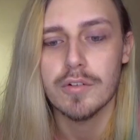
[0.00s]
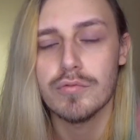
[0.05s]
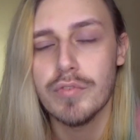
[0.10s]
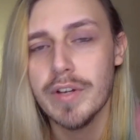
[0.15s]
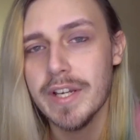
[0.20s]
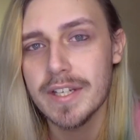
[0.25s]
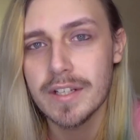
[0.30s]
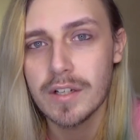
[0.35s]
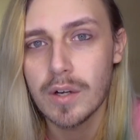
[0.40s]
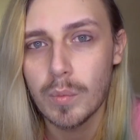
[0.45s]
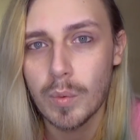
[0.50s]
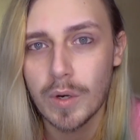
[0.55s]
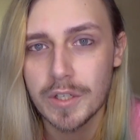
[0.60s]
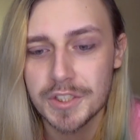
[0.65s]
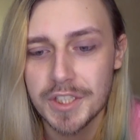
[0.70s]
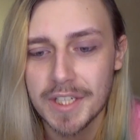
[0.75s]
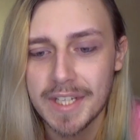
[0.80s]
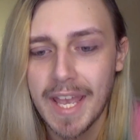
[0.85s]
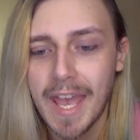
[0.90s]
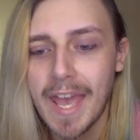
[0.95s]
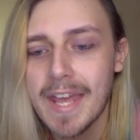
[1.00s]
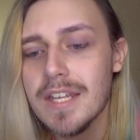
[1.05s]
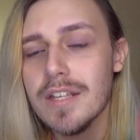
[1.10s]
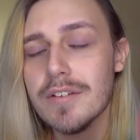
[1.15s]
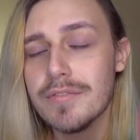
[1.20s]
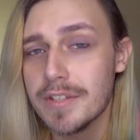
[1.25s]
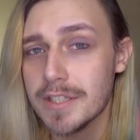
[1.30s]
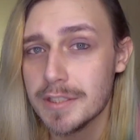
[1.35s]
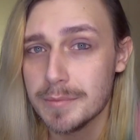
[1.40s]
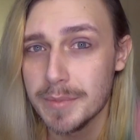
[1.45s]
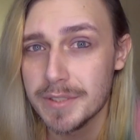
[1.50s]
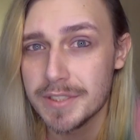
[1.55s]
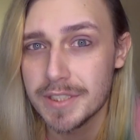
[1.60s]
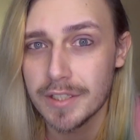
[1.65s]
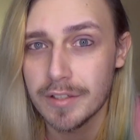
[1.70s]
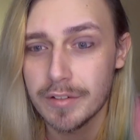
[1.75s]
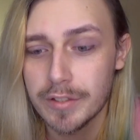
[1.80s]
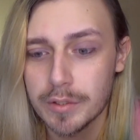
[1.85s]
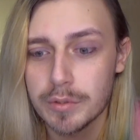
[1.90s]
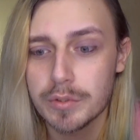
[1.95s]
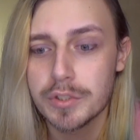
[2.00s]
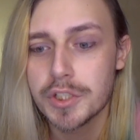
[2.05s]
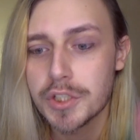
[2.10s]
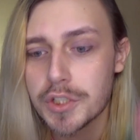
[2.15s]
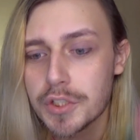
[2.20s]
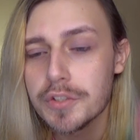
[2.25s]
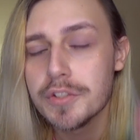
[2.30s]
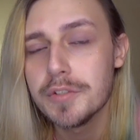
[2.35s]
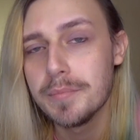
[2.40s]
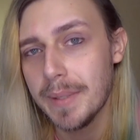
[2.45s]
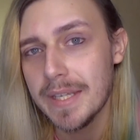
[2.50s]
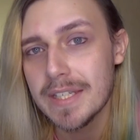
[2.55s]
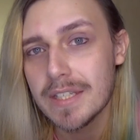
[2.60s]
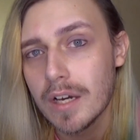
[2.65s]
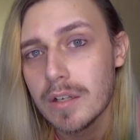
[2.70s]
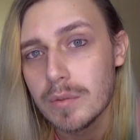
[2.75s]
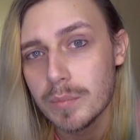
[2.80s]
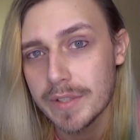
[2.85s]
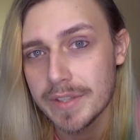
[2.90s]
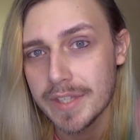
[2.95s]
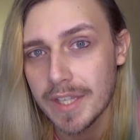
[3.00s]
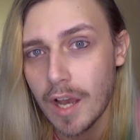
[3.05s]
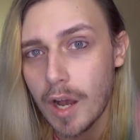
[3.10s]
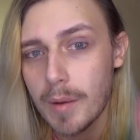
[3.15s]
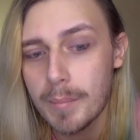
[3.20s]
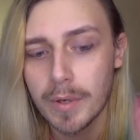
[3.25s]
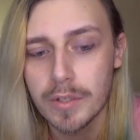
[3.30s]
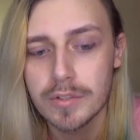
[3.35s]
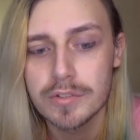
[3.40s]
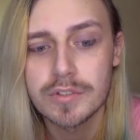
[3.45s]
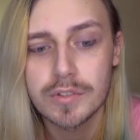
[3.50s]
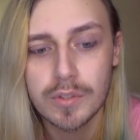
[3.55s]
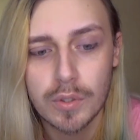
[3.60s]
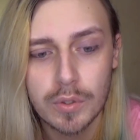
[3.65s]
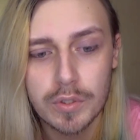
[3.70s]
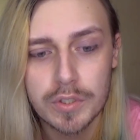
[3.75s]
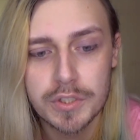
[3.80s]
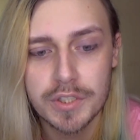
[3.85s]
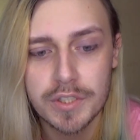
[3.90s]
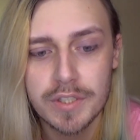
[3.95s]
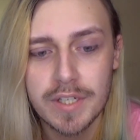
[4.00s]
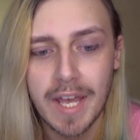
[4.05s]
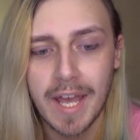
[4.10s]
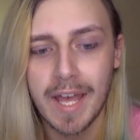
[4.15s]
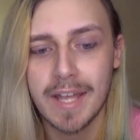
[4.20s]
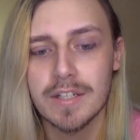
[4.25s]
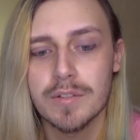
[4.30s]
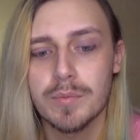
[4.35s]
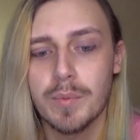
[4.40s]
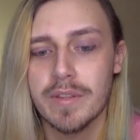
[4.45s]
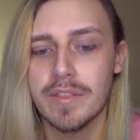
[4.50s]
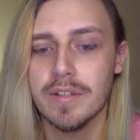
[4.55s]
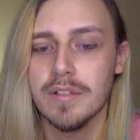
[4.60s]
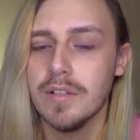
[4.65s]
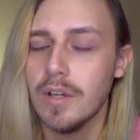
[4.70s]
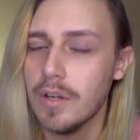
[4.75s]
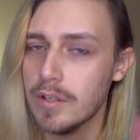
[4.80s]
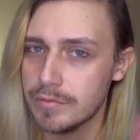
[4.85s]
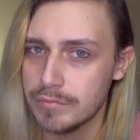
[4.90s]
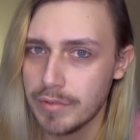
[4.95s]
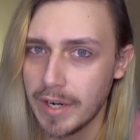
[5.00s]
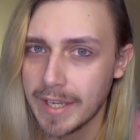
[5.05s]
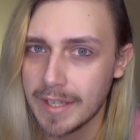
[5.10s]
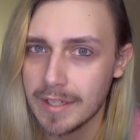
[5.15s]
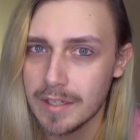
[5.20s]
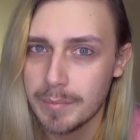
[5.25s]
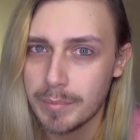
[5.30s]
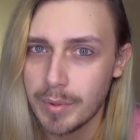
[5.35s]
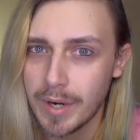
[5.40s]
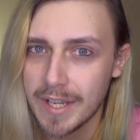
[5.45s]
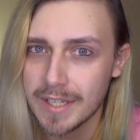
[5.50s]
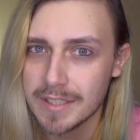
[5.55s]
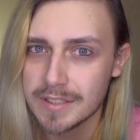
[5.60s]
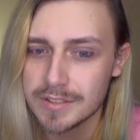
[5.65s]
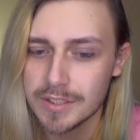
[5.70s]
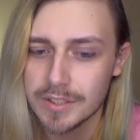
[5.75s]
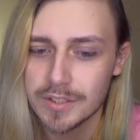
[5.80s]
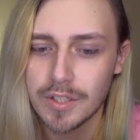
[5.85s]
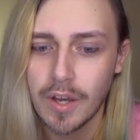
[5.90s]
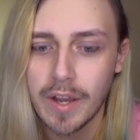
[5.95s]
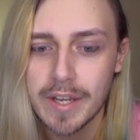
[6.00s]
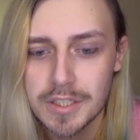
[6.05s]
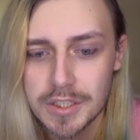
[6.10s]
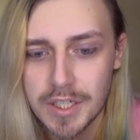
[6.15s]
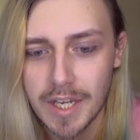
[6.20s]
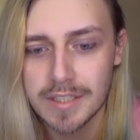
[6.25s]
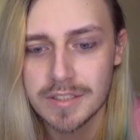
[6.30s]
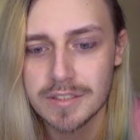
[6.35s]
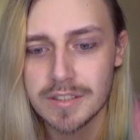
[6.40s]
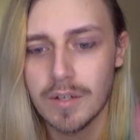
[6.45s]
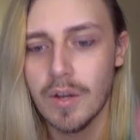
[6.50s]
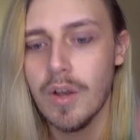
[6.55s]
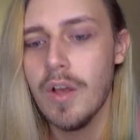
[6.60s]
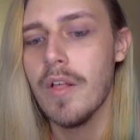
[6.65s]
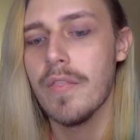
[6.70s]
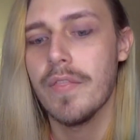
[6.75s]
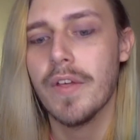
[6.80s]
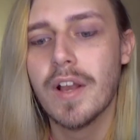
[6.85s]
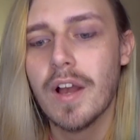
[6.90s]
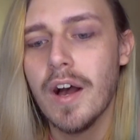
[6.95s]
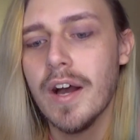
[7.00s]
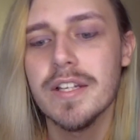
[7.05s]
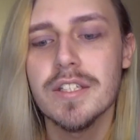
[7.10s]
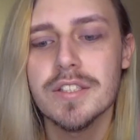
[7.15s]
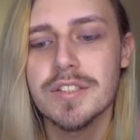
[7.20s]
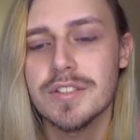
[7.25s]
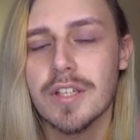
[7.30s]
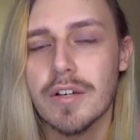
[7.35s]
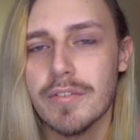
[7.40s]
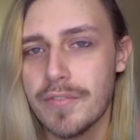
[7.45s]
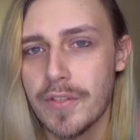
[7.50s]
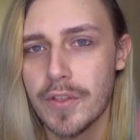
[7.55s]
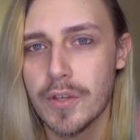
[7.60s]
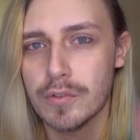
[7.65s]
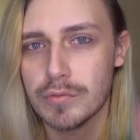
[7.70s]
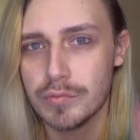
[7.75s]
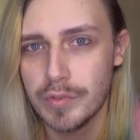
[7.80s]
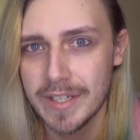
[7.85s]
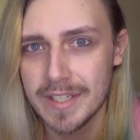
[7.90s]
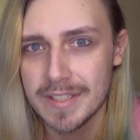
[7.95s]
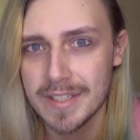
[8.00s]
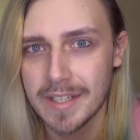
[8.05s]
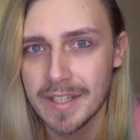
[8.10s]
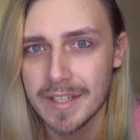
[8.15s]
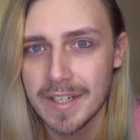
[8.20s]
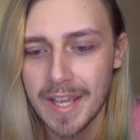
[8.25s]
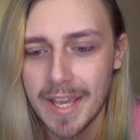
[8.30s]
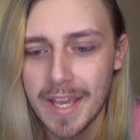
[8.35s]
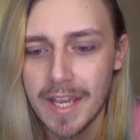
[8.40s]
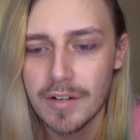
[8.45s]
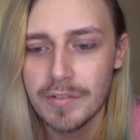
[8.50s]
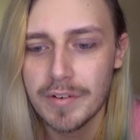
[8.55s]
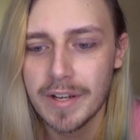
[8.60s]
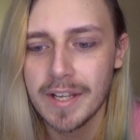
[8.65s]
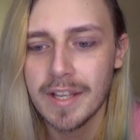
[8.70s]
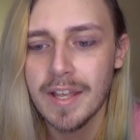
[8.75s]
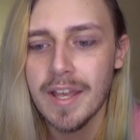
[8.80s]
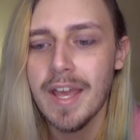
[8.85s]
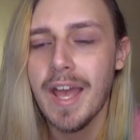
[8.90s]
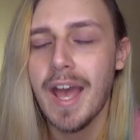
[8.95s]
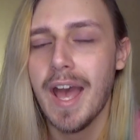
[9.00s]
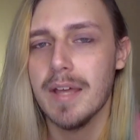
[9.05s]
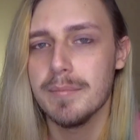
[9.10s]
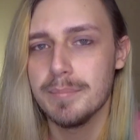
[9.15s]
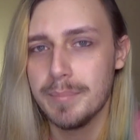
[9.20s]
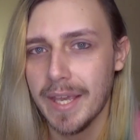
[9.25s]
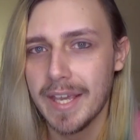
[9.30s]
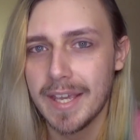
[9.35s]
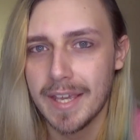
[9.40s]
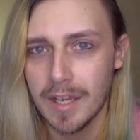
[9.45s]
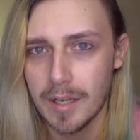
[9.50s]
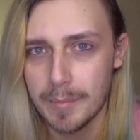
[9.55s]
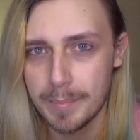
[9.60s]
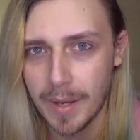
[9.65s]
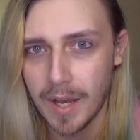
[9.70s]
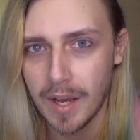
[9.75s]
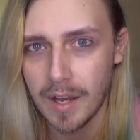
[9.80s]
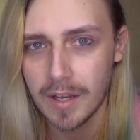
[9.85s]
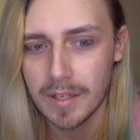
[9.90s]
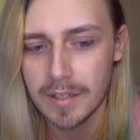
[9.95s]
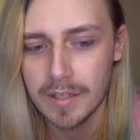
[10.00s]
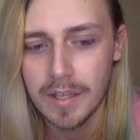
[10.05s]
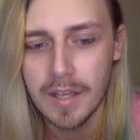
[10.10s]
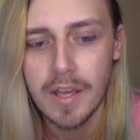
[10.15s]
Reading or watching any of this material should be done with the utmost caution and with a lot of regular breaks to digest the kind of stuff that you're reading and hearing and pick it apart.